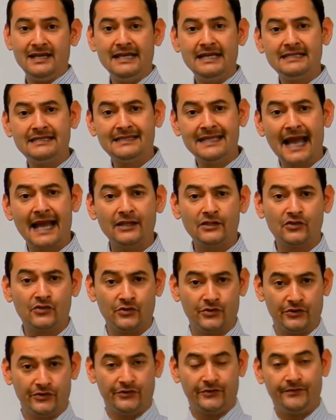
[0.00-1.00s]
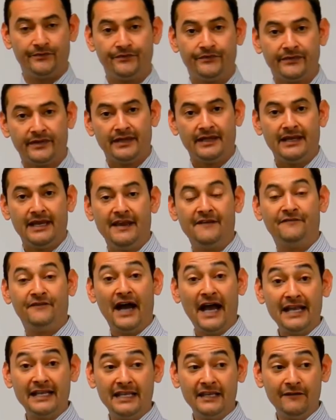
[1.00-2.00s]
Is that true? If
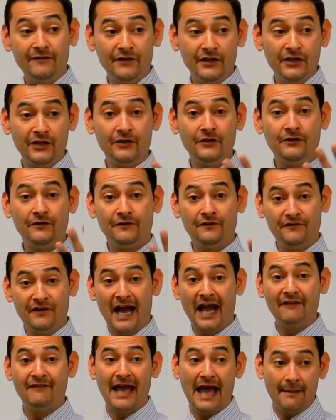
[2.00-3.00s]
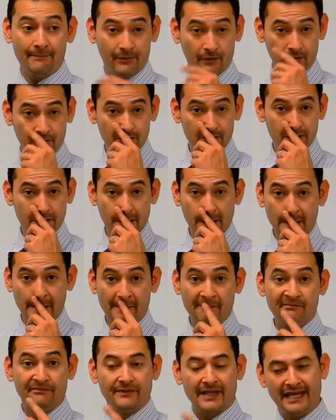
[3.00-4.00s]
I give you 5 apples,
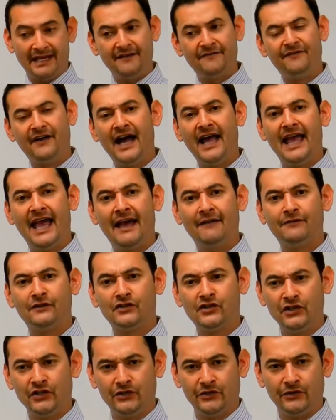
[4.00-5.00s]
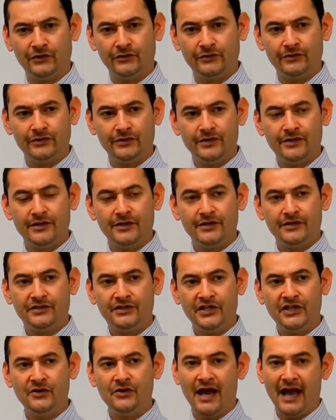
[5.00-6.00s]
and if I have 2,
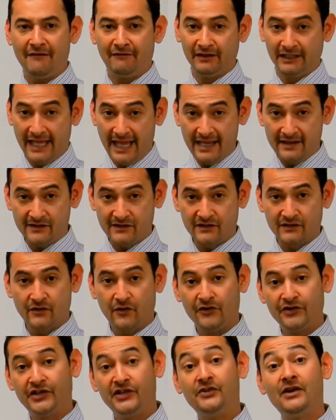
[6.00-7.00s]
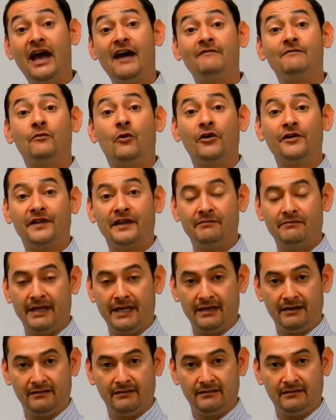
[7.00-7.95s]
do you have less or do you have more than me?